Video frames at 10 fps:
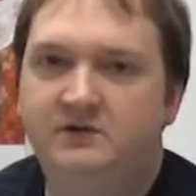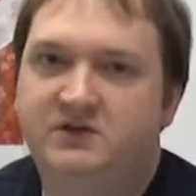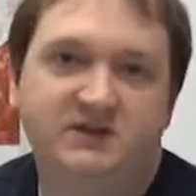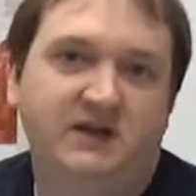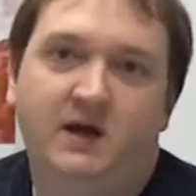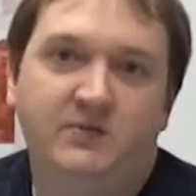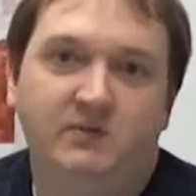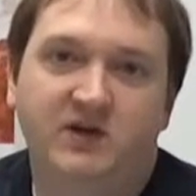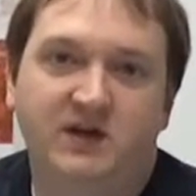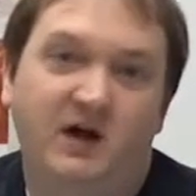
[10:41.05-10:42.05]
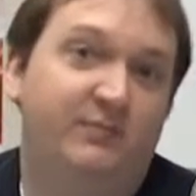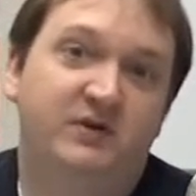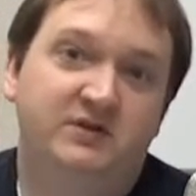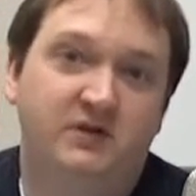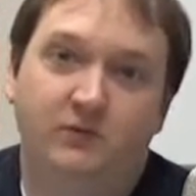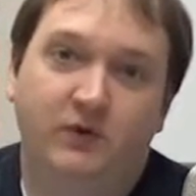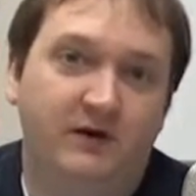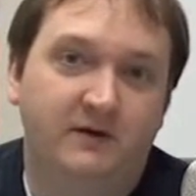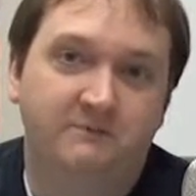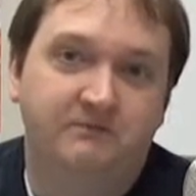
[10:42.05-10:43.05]
just come to me. I'll put you to
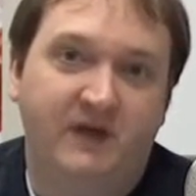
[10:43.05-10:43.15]
work.